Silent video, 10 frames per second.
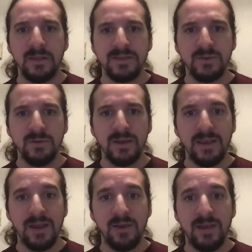Zora and
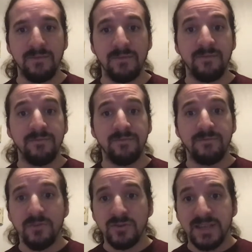Carrie have their
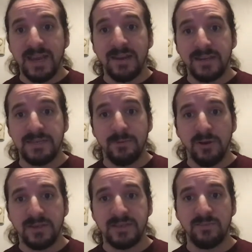first hand
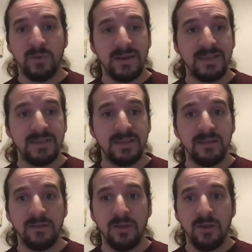experiences
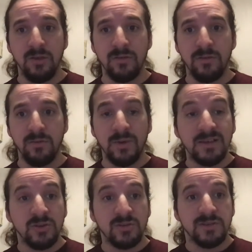witnessing the
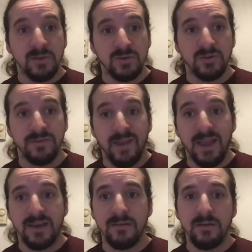racial and social
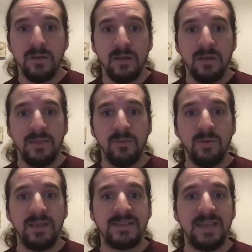divide they
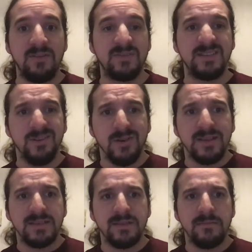realize how
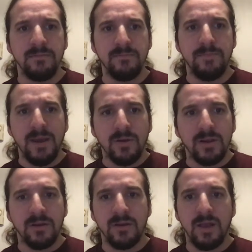serious the
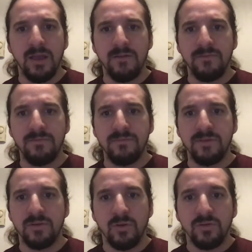barrier of
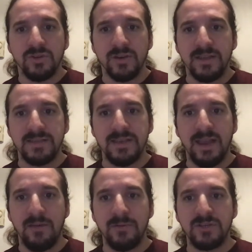their culture is and
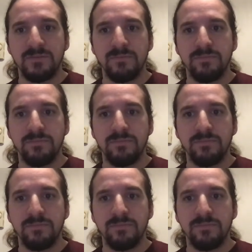how much